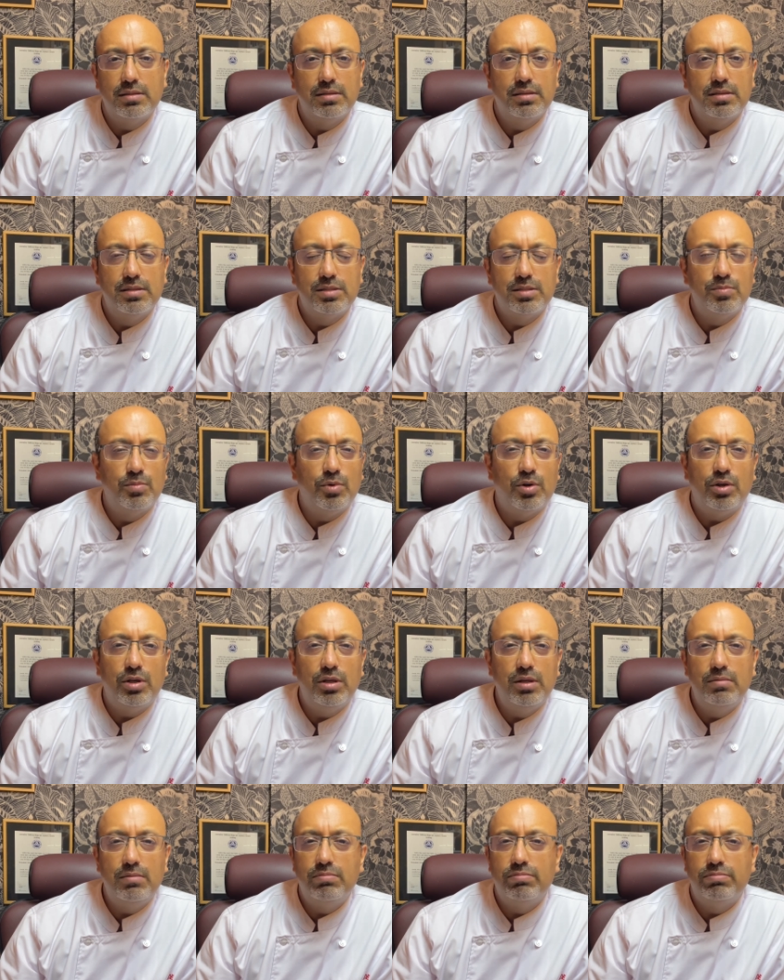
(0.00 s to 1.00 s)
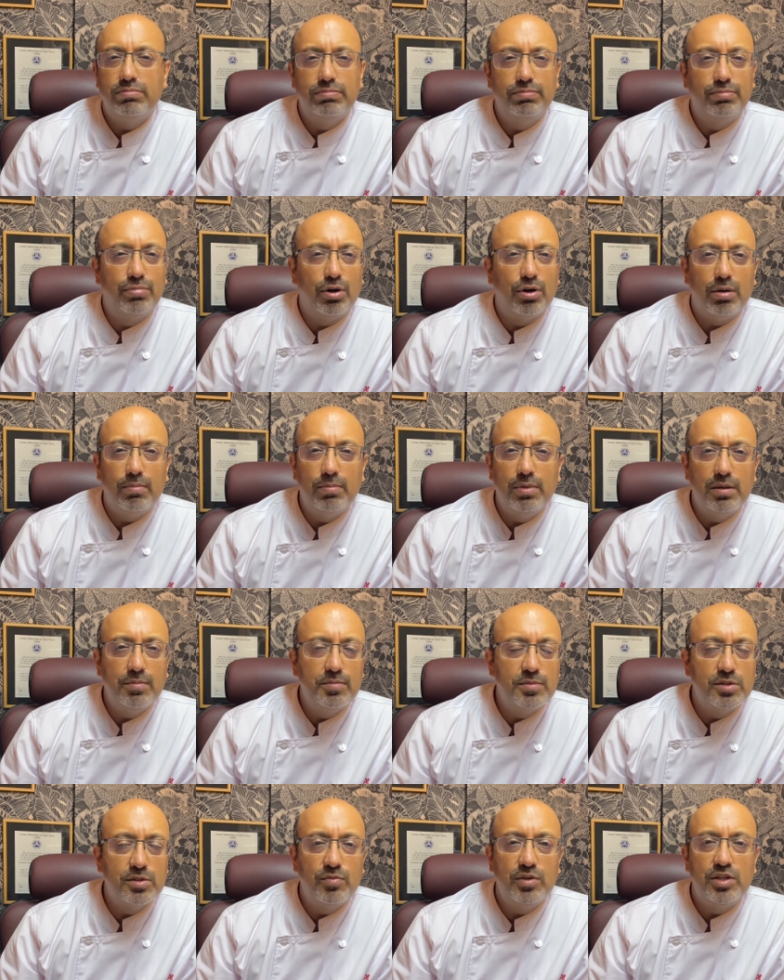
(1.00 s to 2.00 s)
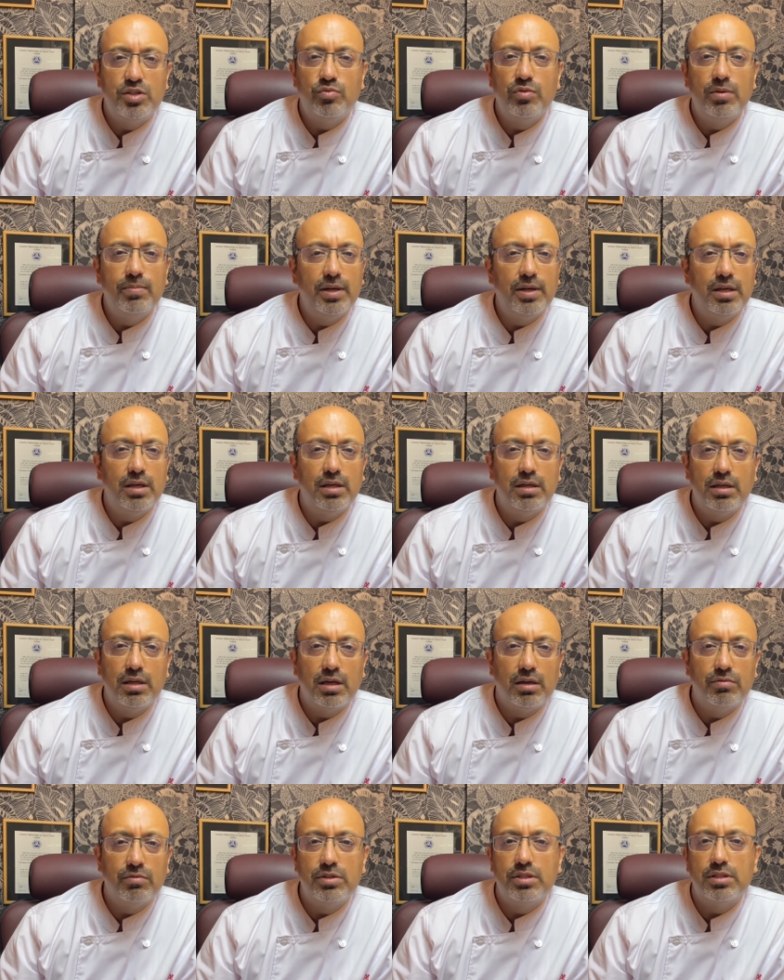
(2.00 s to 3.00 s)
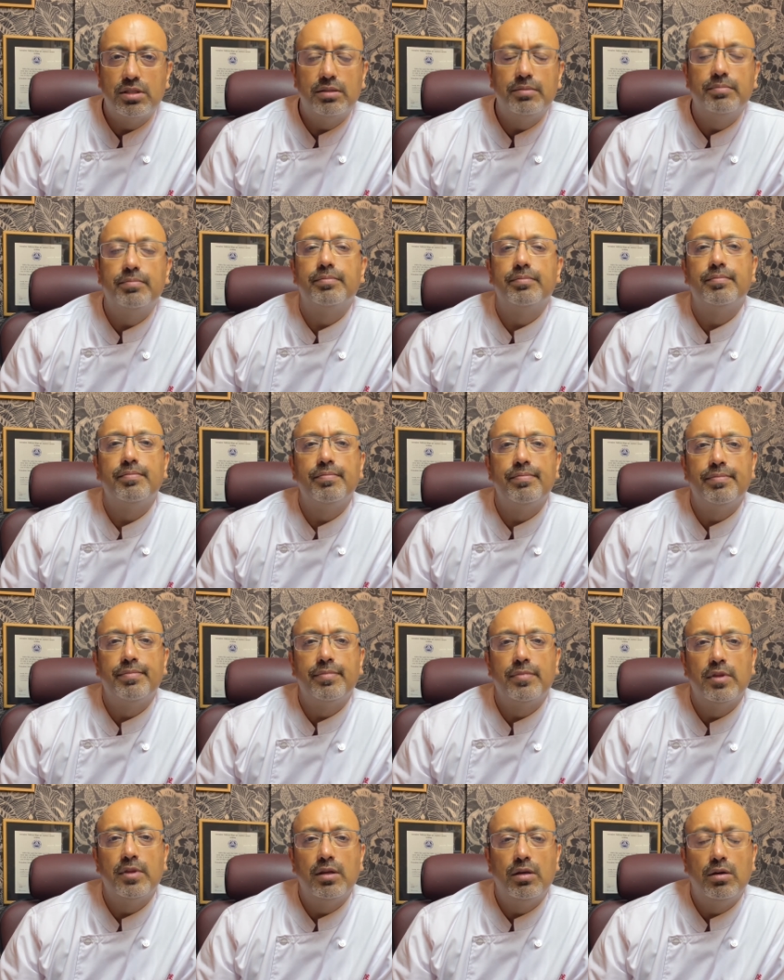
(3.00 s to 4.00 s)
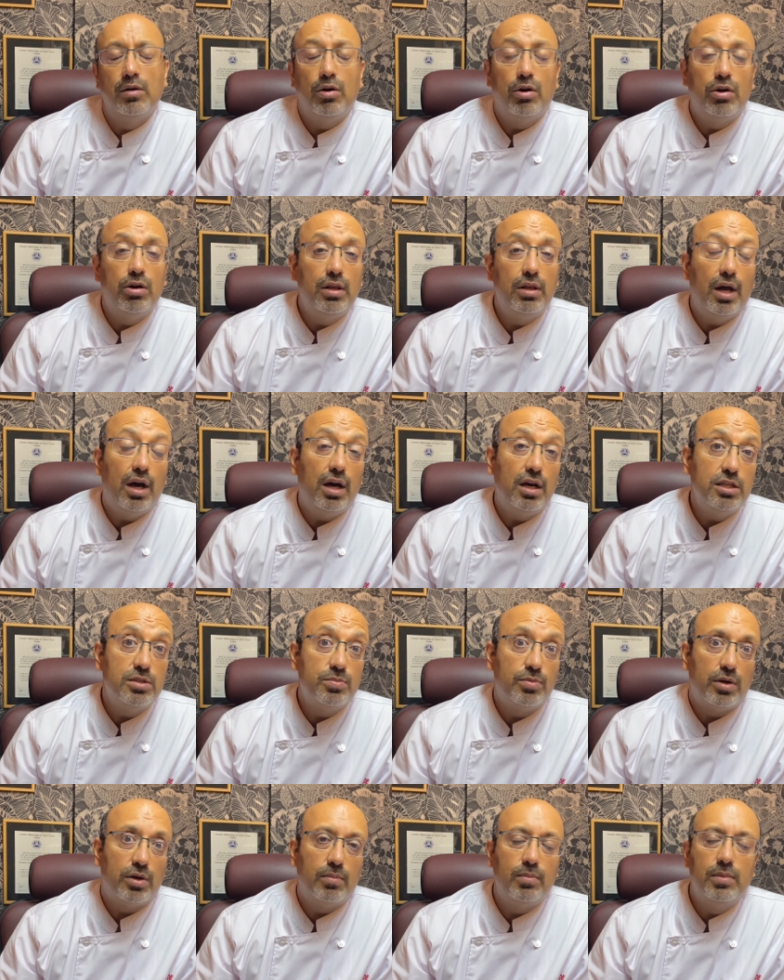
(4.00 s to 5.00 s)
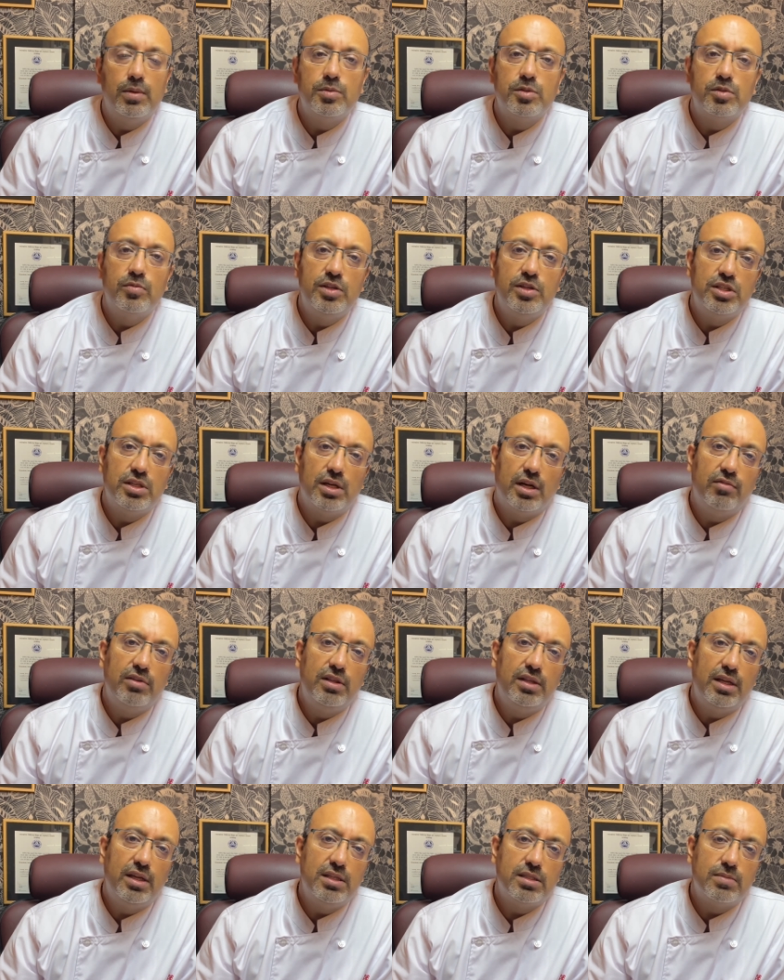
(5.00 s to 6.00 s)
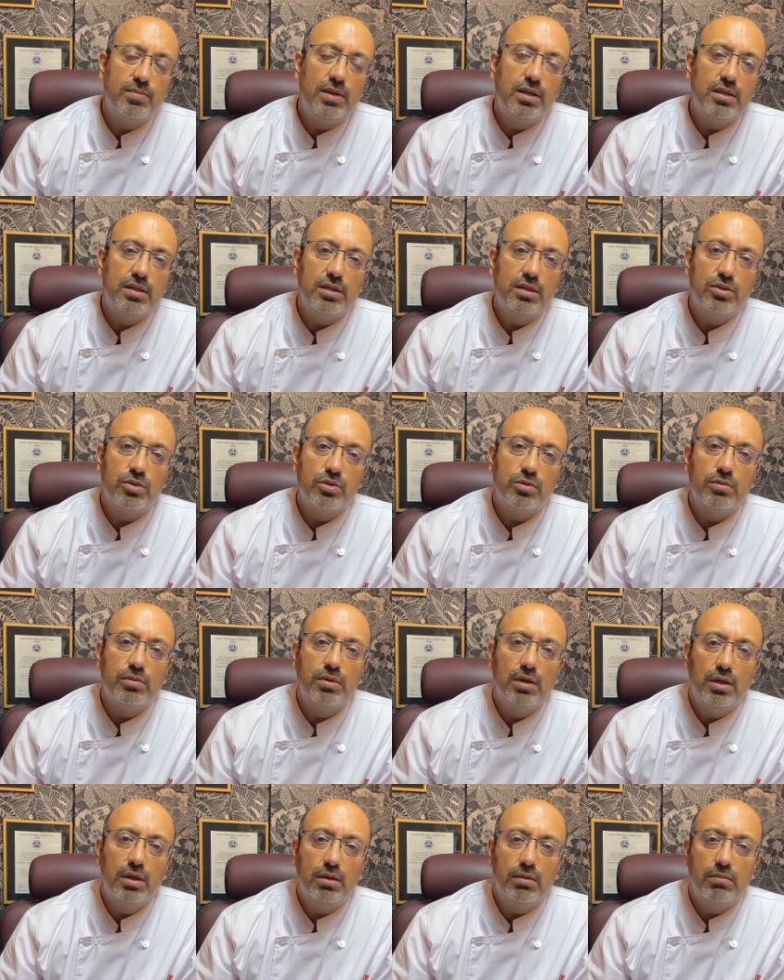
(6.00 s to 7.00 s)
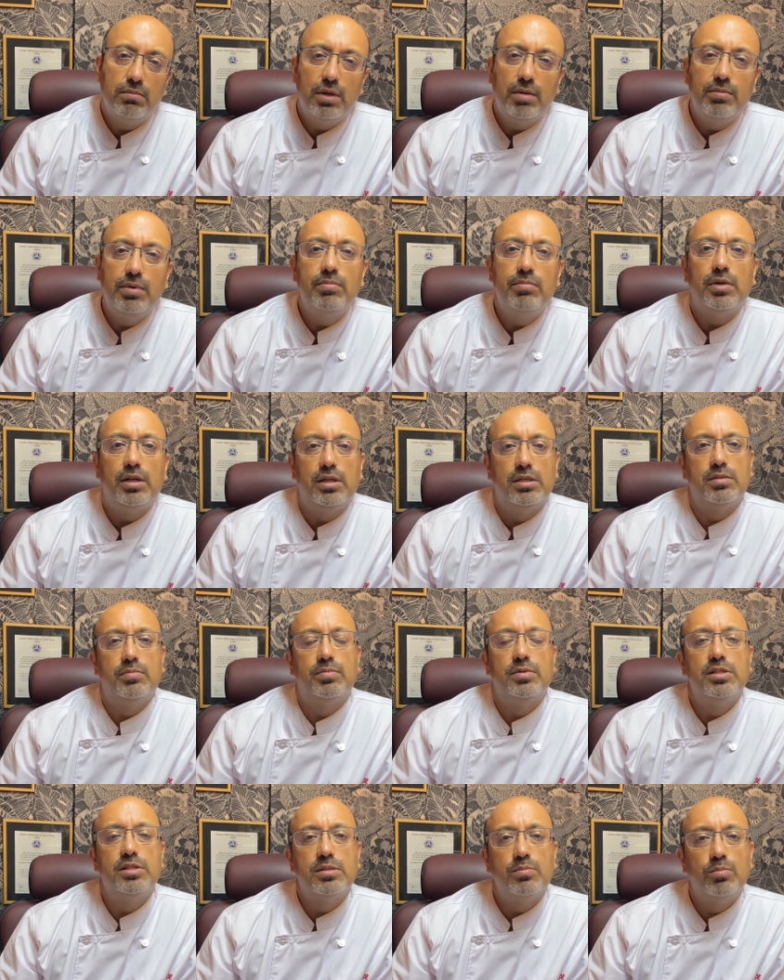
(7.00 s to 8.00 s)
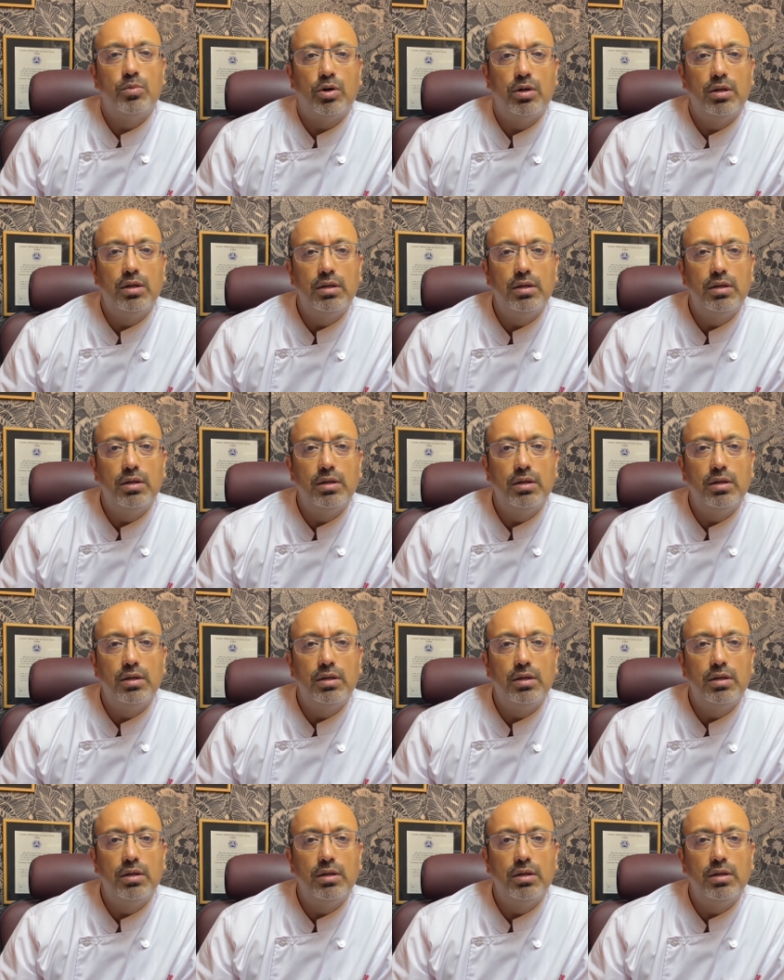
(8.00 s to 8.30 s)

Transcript: small problems which women encounter or large problems which I will then split into maybe multiple small